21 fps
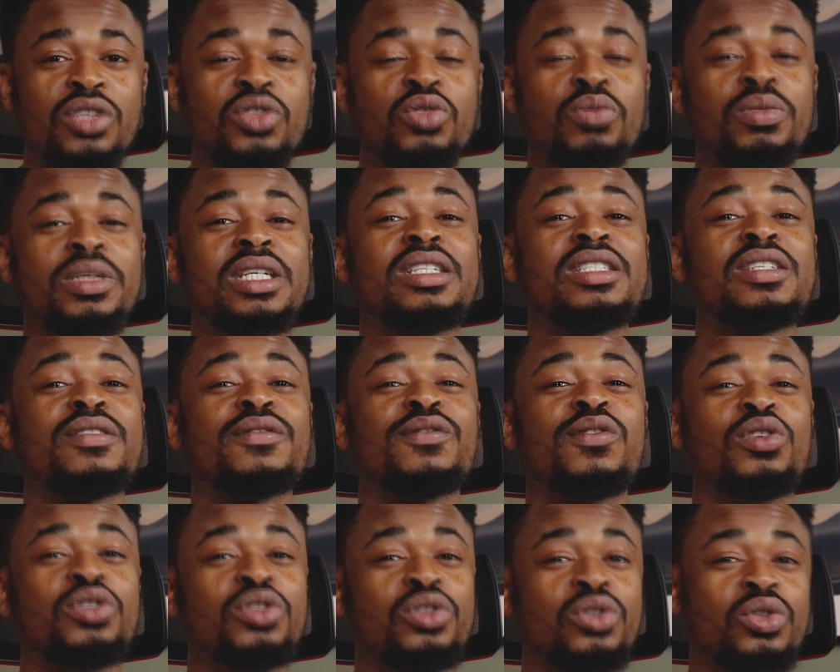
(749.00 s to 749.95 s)
it will be easy
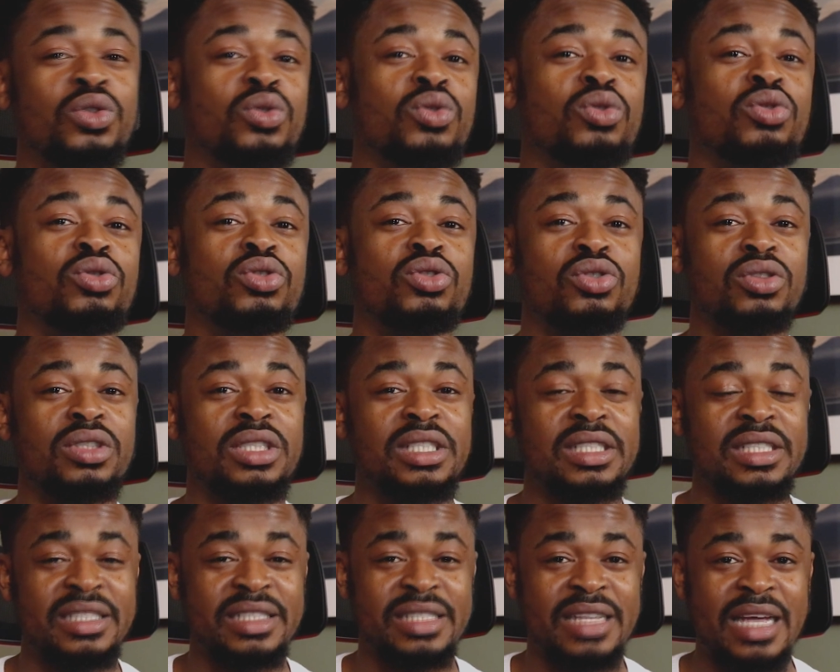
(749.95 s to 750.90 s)
for you to
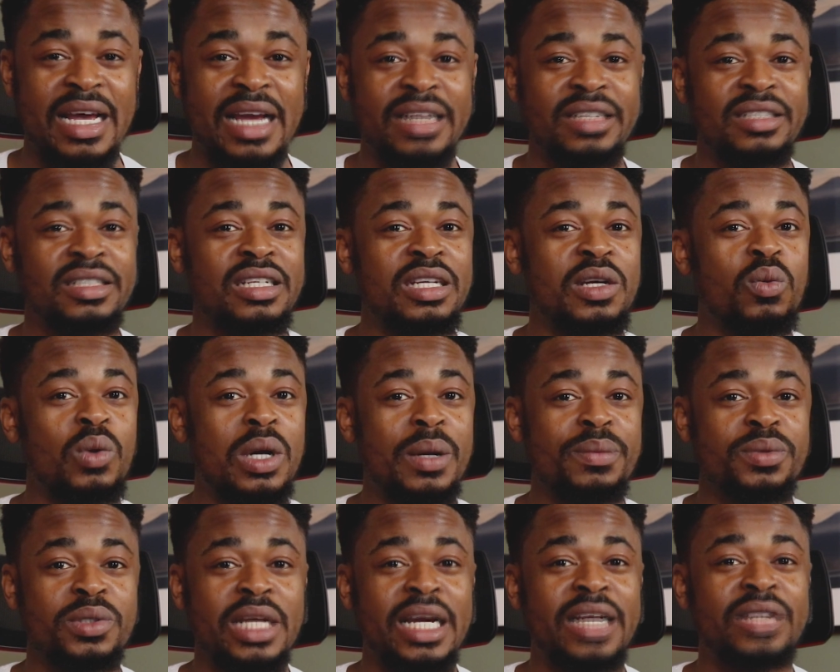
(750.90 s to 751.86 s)
design a
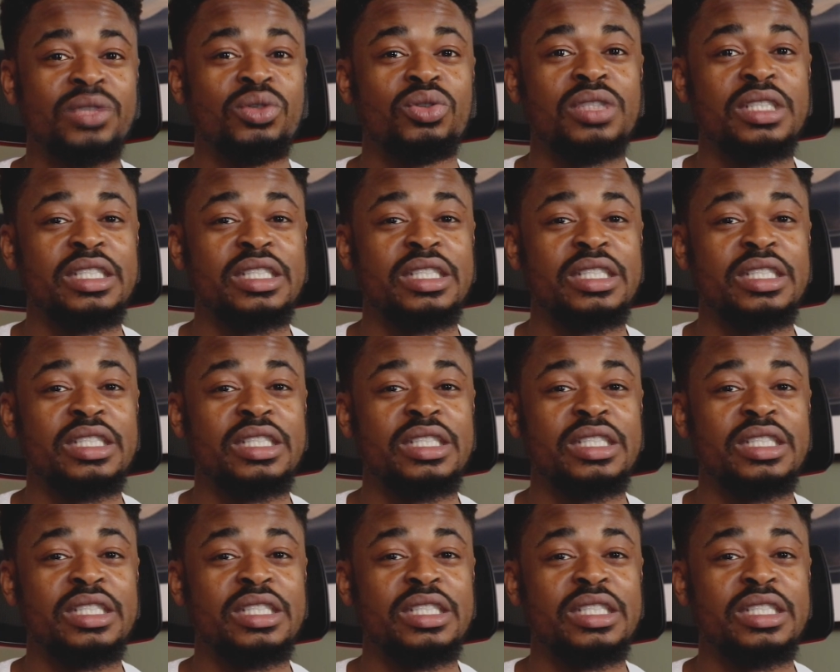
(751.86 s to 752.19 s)
website